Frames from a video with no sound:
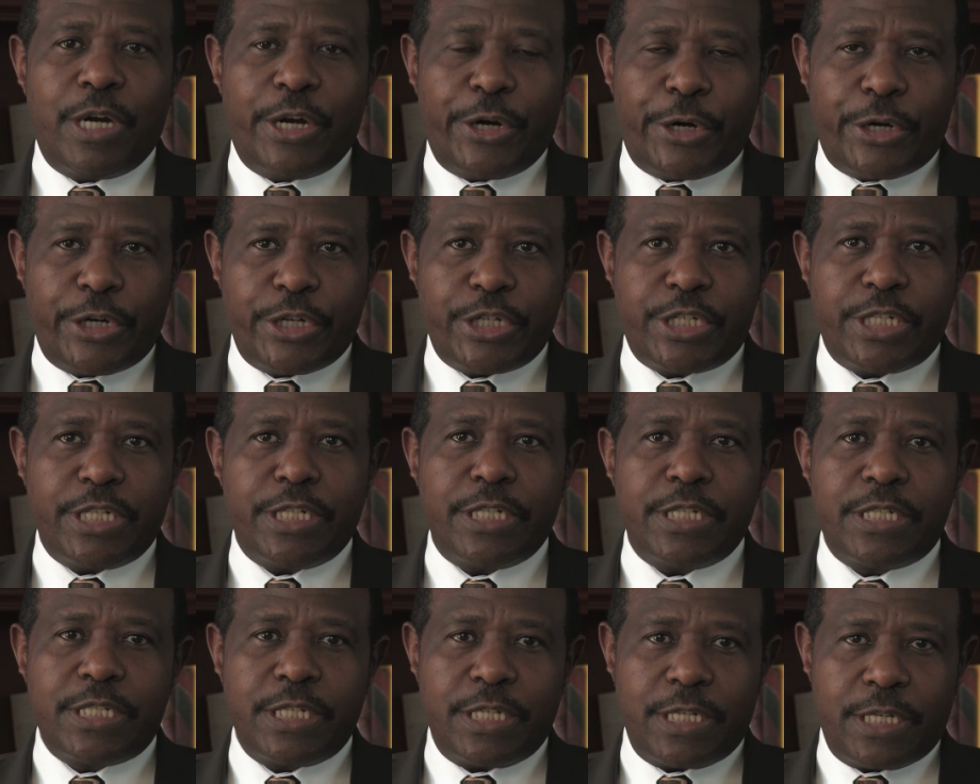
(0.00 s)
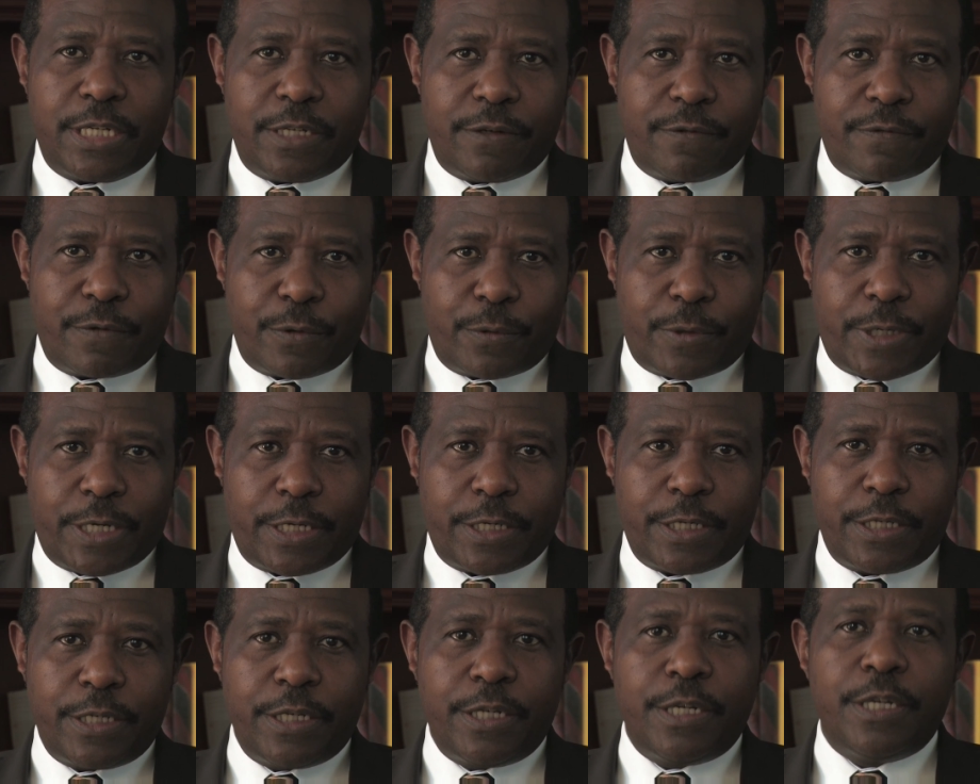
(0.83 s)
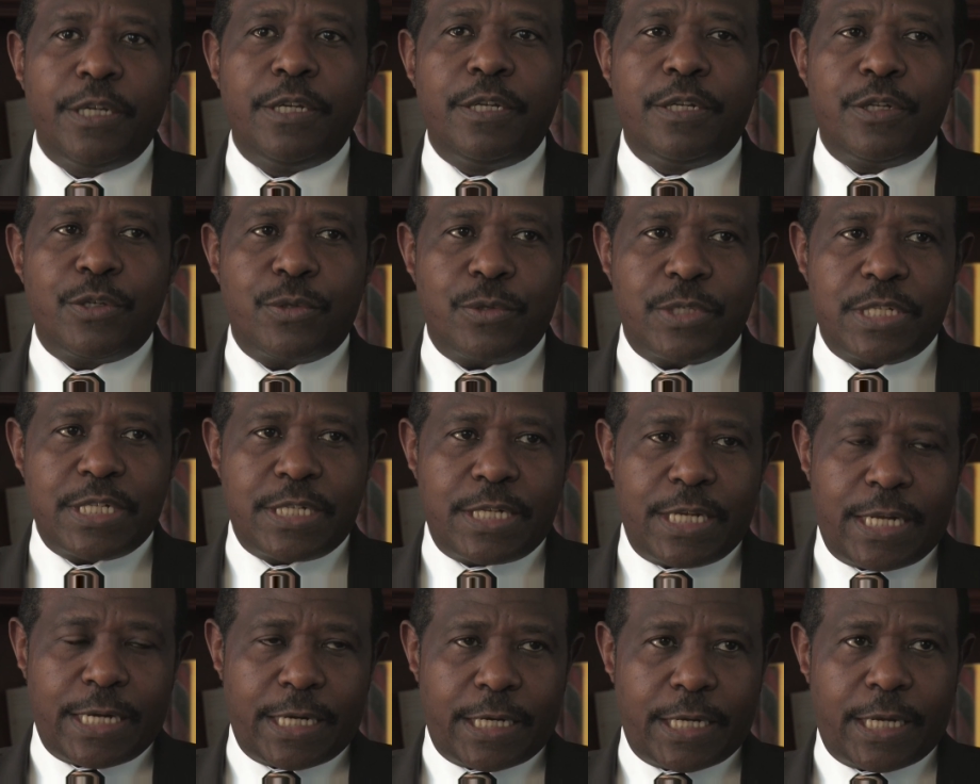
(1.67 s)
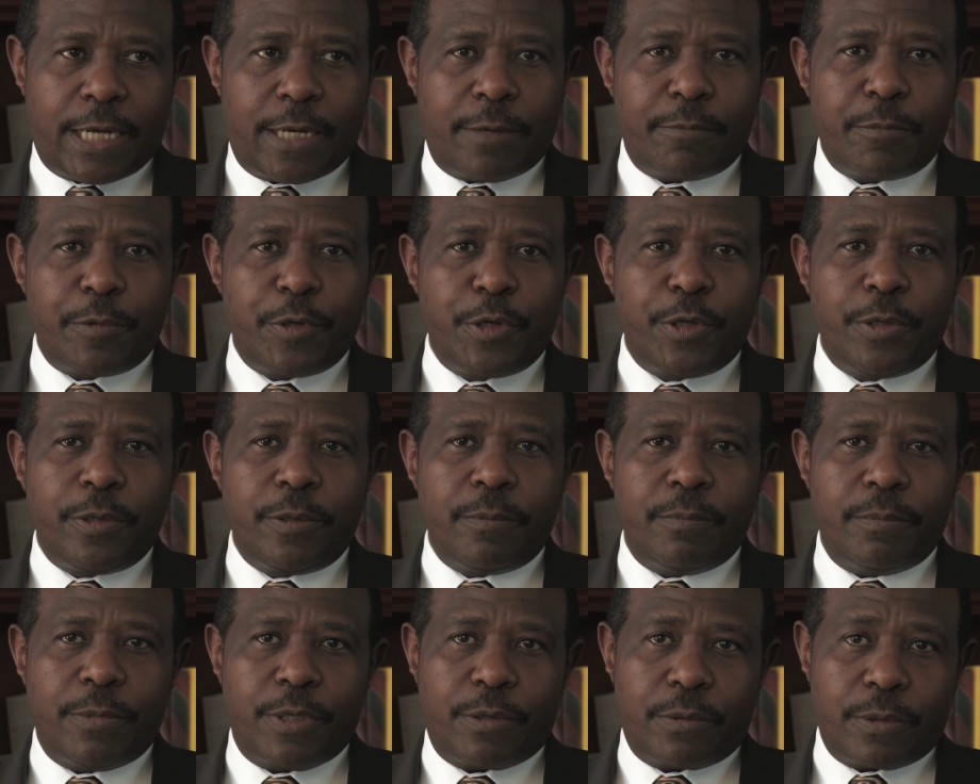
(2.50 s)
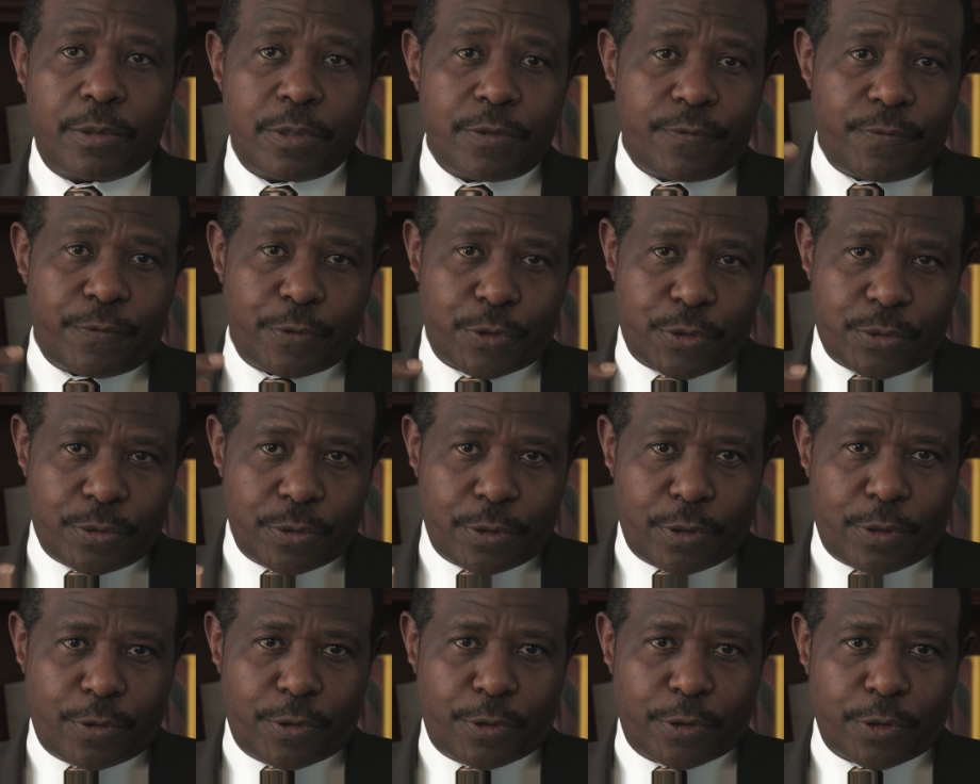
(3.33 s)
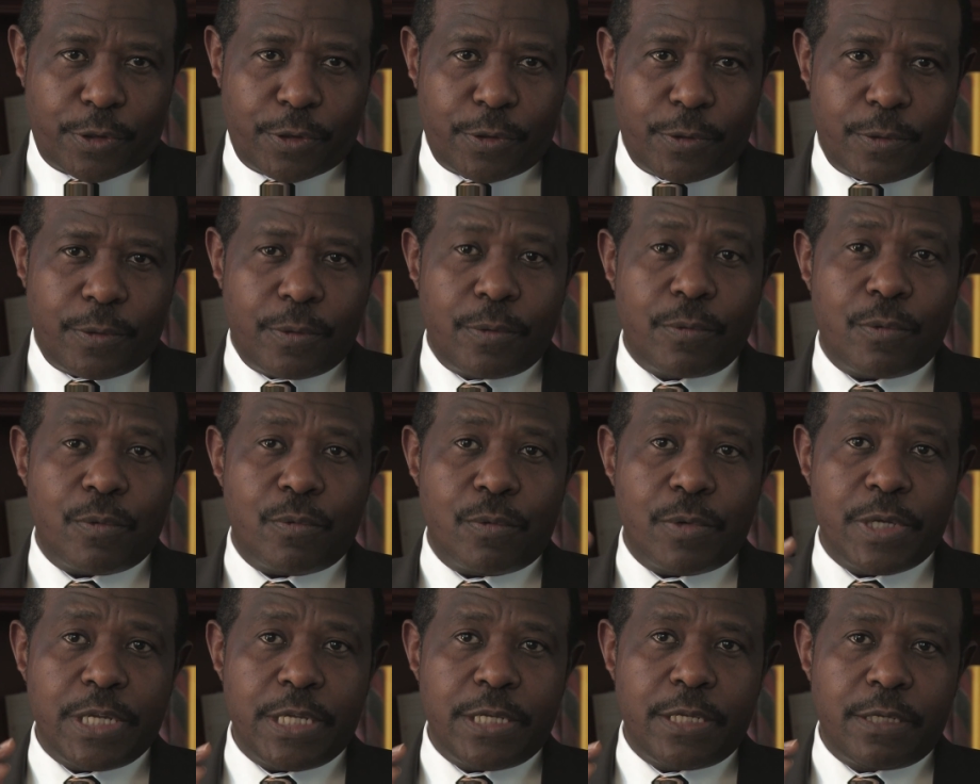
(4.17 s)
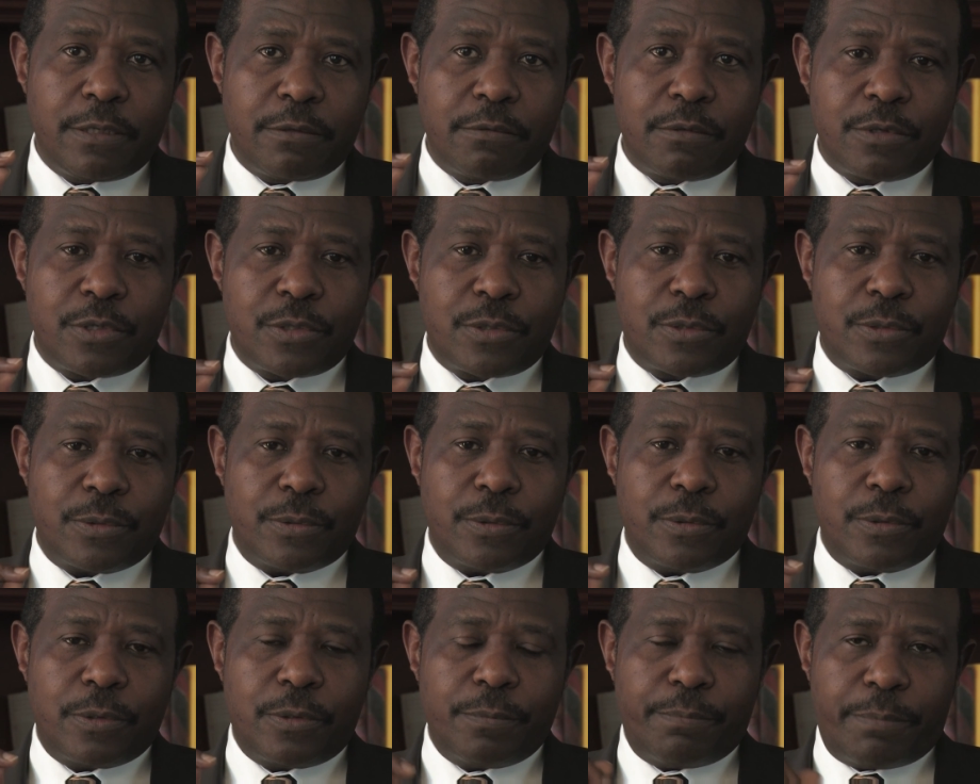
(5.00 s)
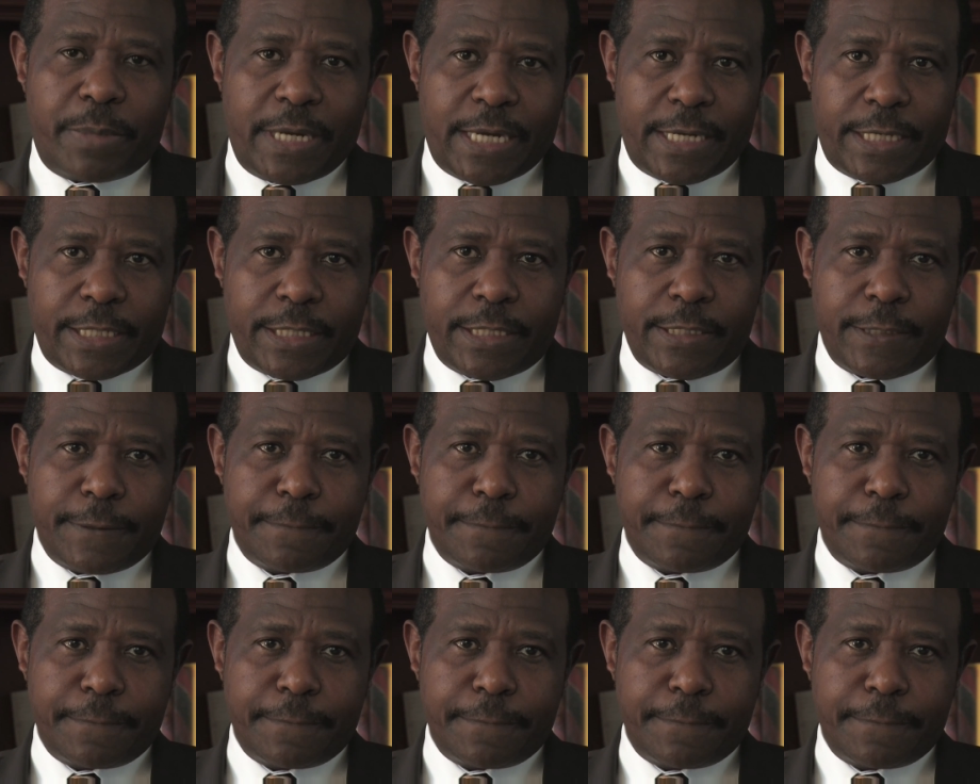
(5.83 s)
urging each and everyone to stand up, because for so long we stood by